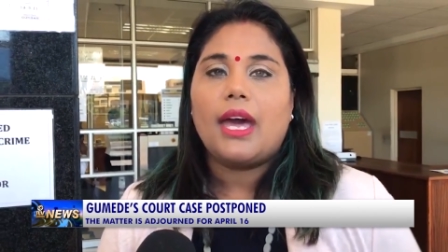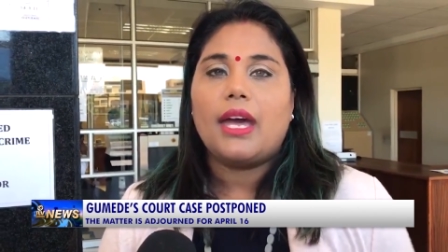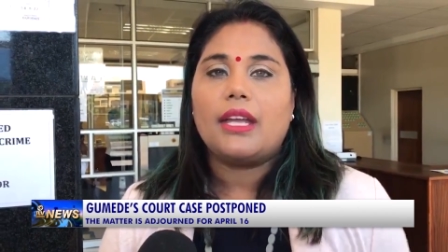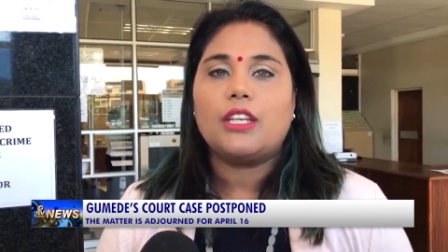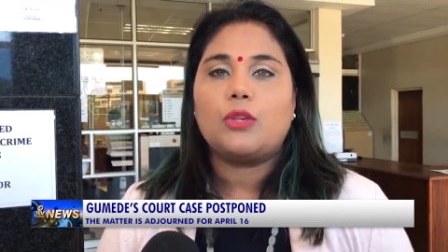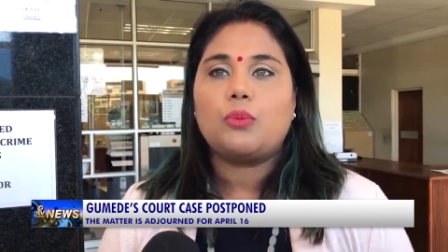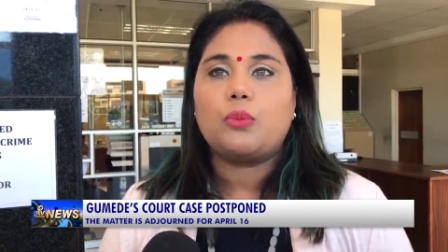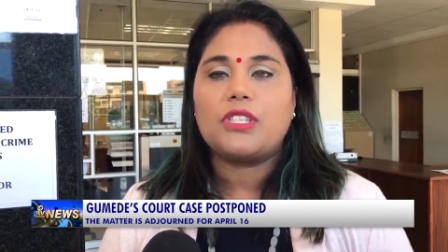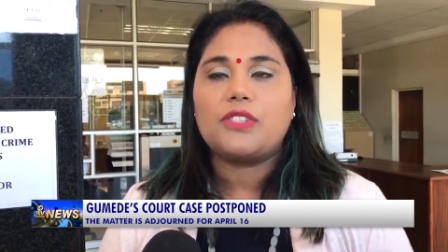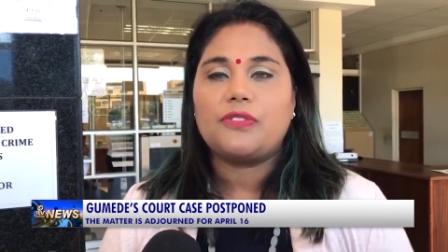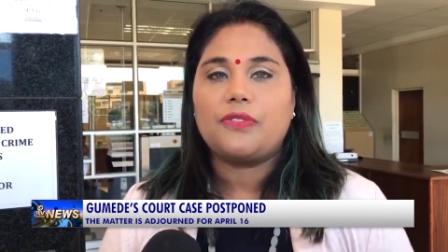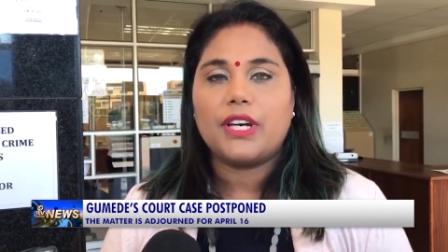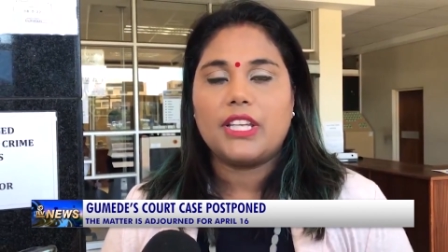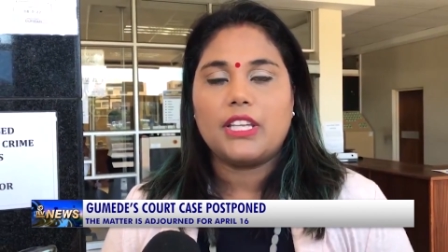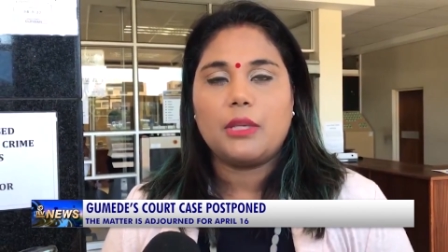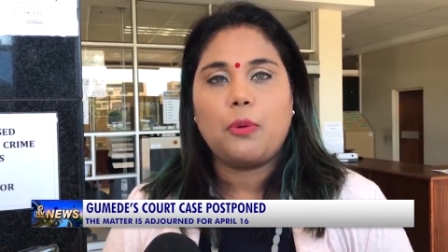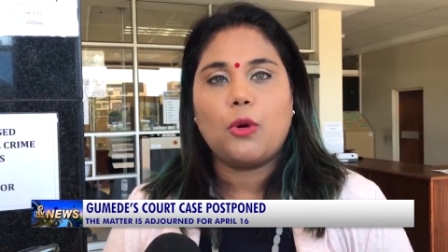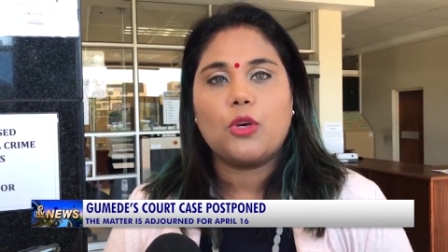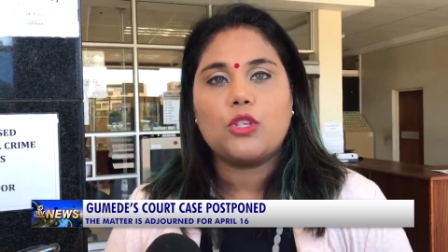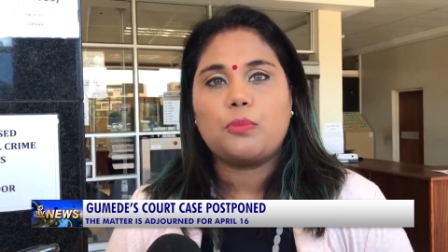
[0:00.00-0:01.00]
and it was
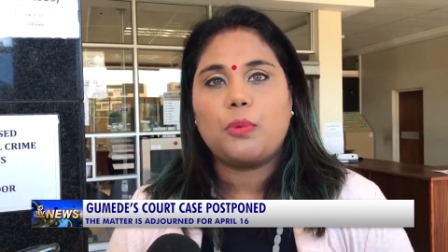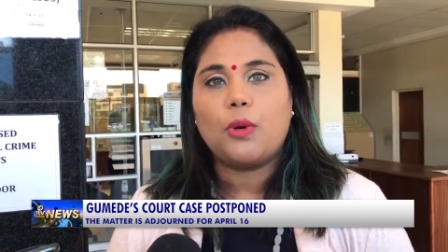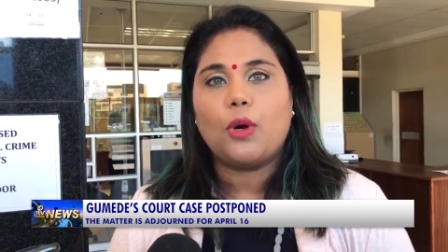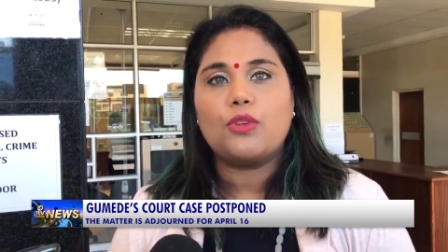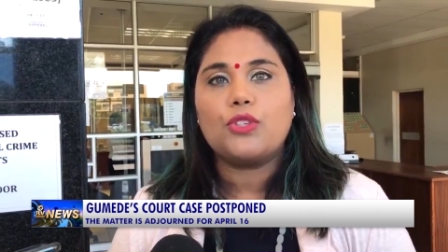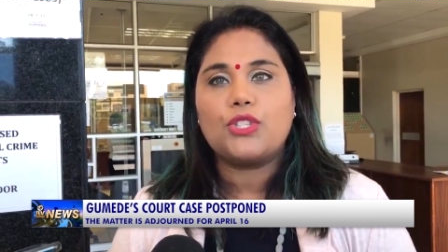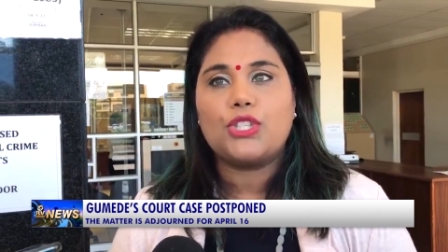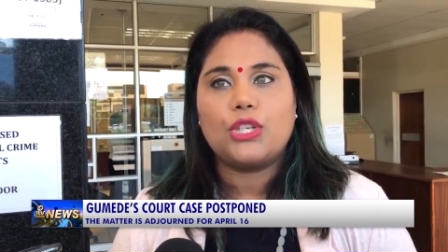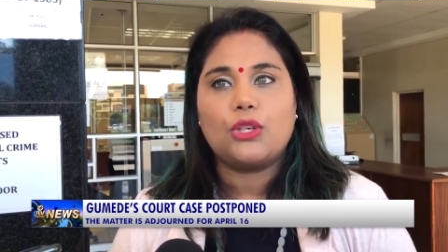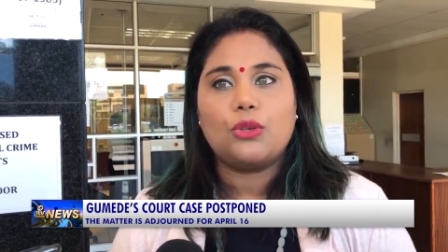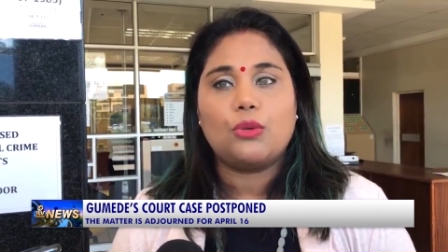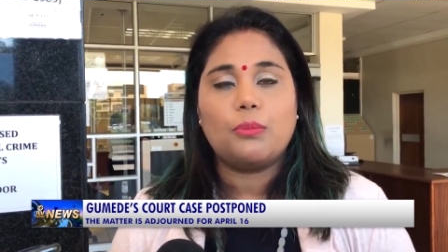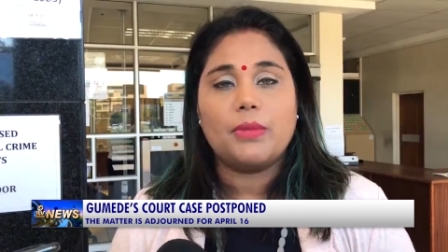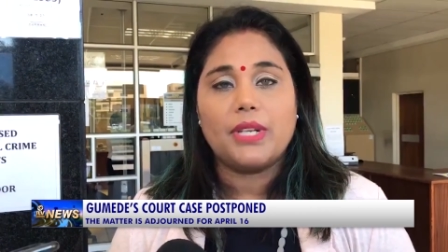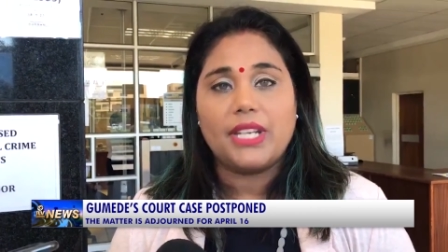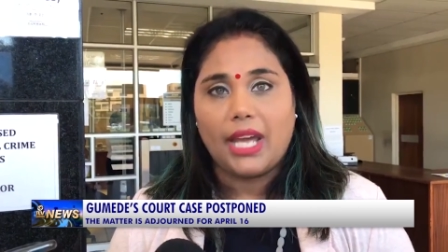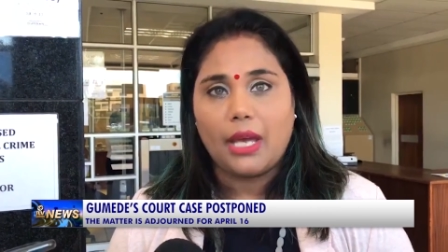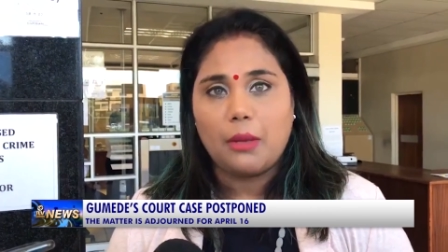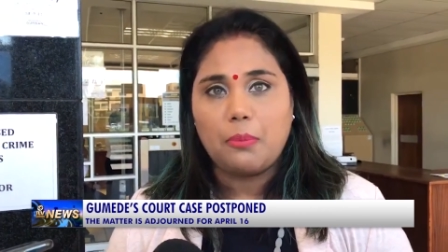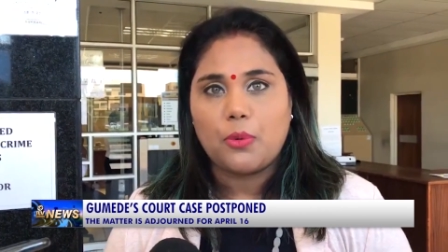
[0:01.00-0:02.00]
further postponed
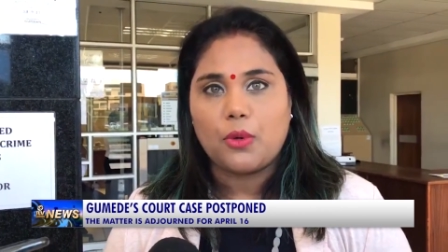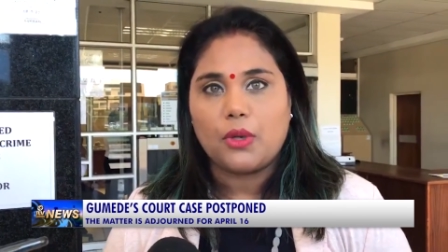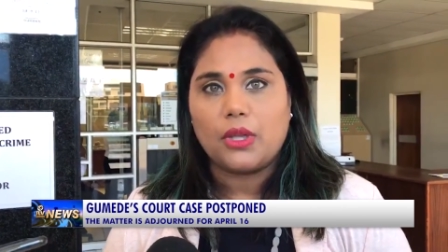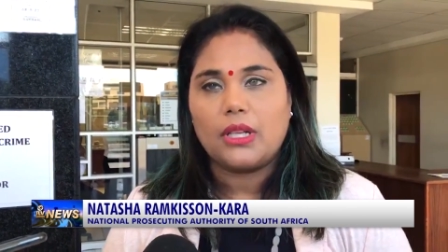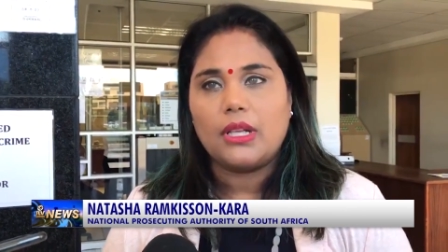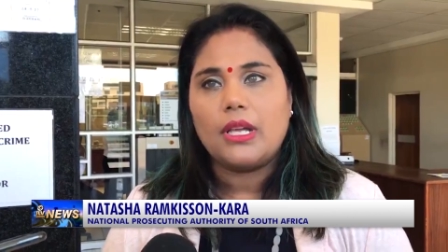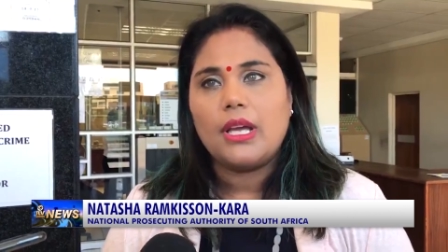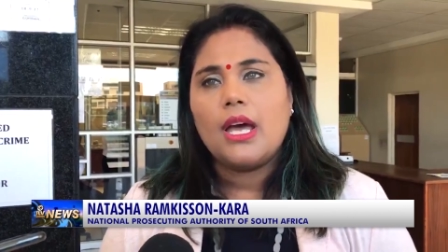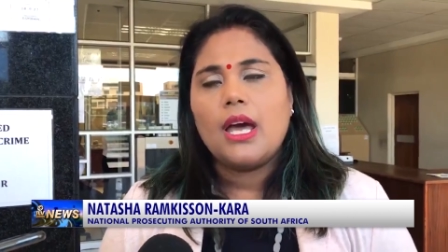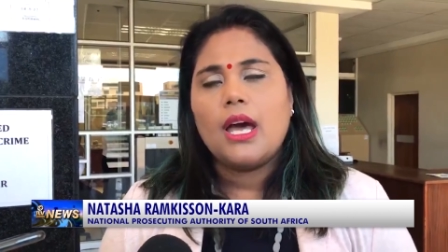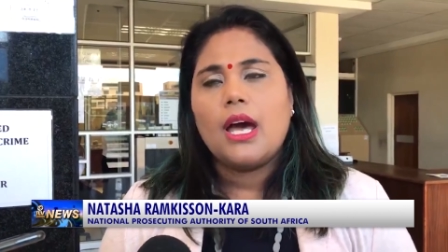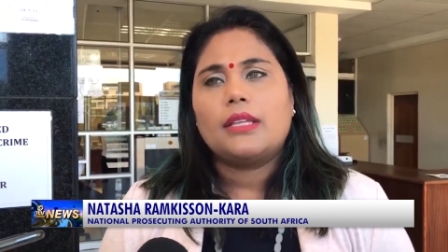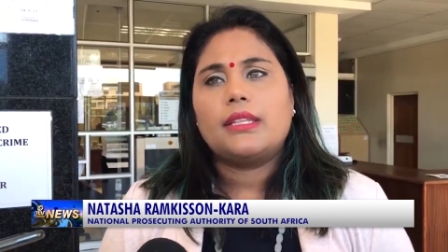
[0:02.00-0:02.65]
to mid-April.